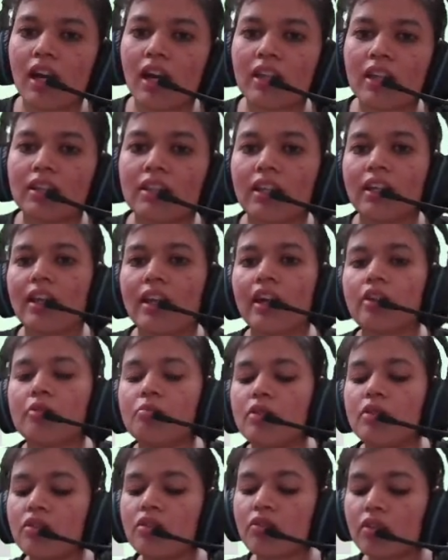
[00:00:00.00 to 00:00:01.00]
Now I talk about the
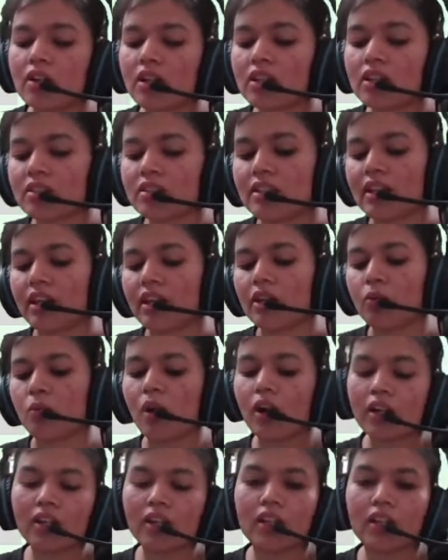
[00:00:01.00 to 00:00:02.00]
structure of
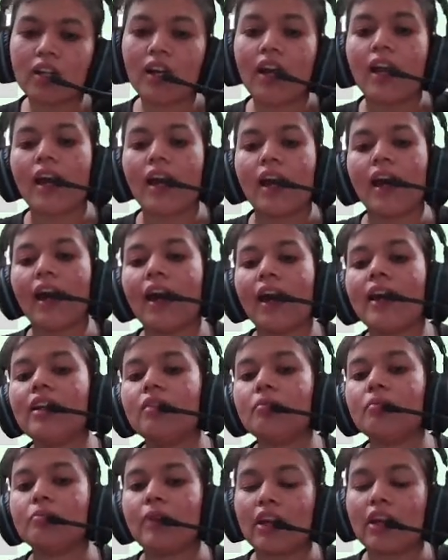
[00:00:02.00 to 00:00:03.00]
stomata
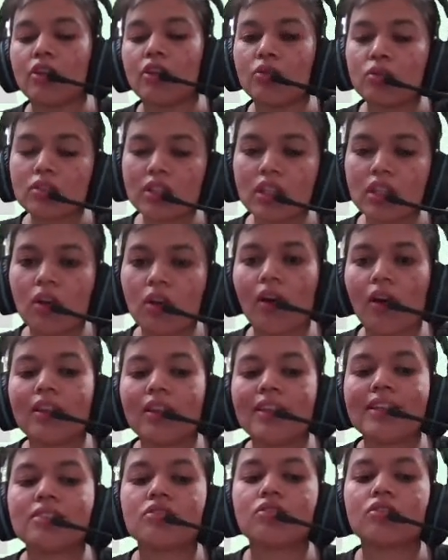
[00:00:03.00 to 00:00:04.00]
and
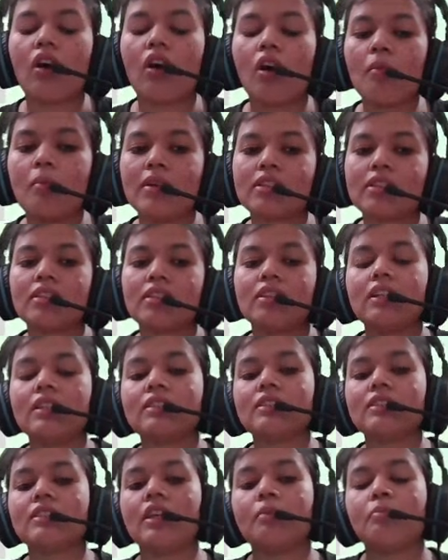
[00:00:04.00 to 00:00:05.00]
definition of stomata.
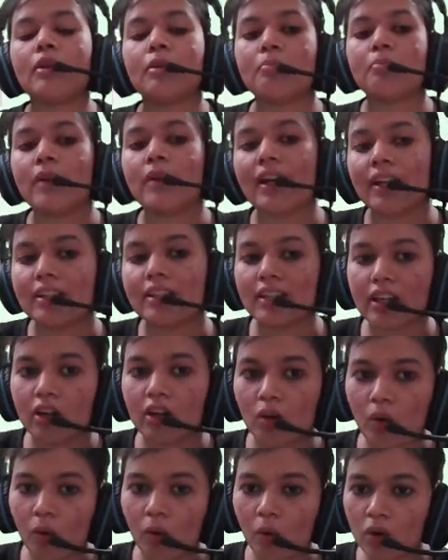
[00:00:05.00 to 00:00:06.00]
So first of all,
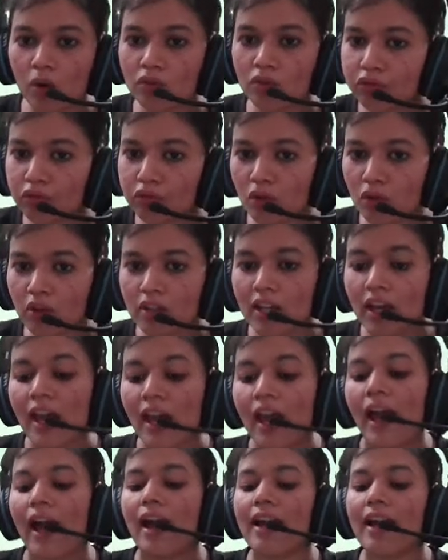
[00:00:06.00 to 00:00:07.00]
what are
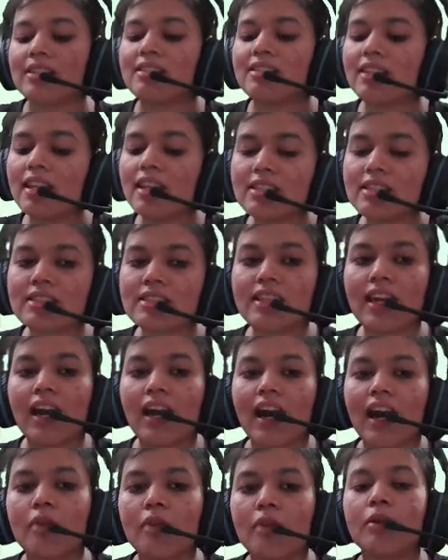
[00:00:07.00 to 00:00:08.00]
stomata? These are these
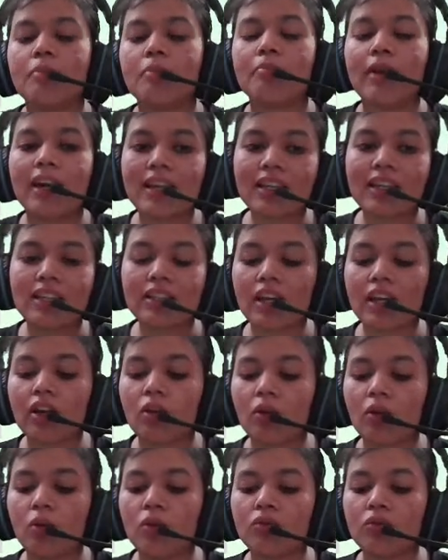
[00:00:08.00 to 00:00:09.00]
tiny openings
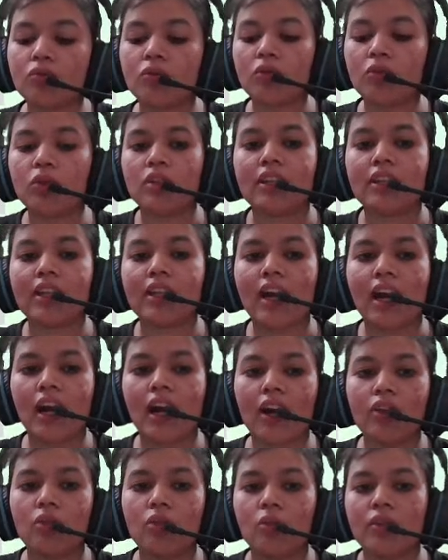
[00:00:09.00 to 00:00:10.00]
which are present on the
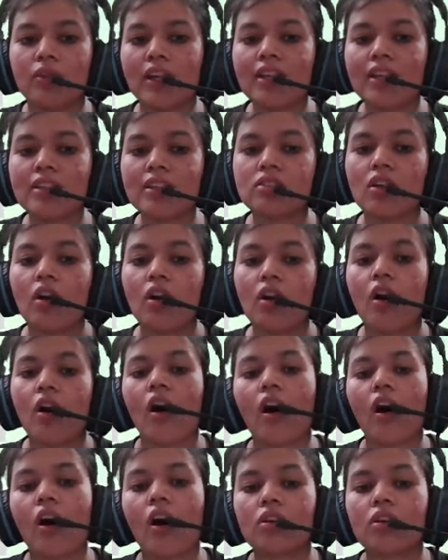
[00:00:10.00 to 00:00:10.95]
surface of leaves.